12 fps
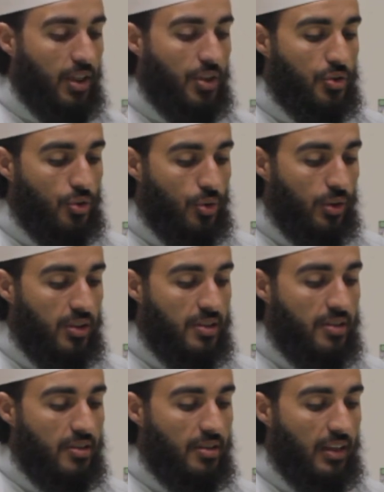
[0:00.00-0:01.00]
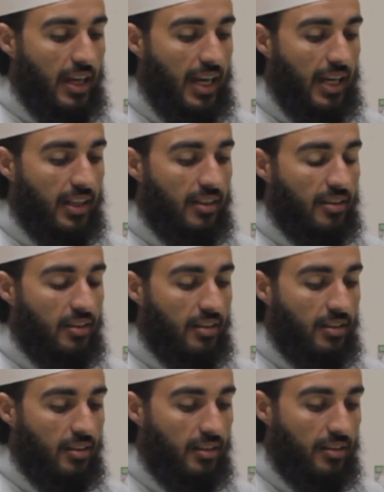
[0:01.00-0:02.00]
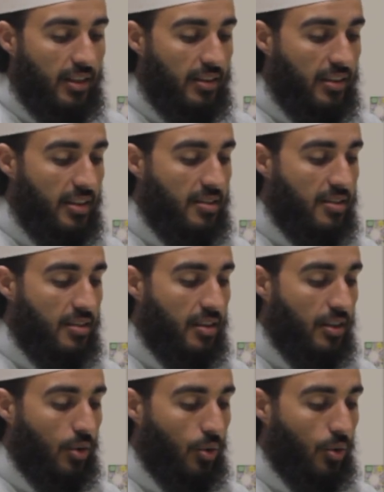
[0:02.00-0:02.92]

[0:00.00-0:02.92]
Scholars added that this